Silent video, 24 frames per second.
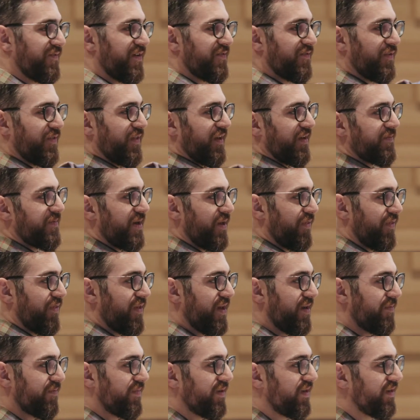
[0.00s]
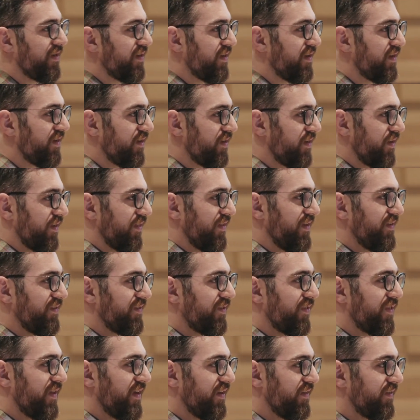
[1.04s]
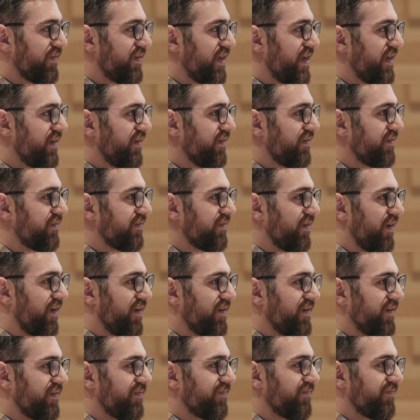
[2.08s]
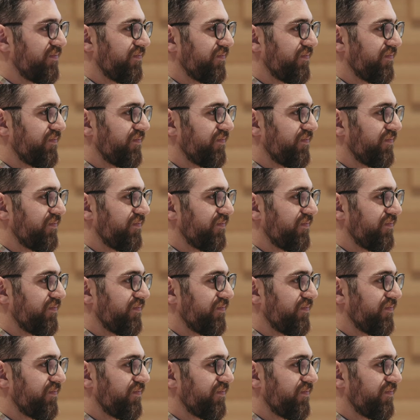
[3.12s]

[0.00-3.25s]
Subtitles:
of everything about them. These are things that aren't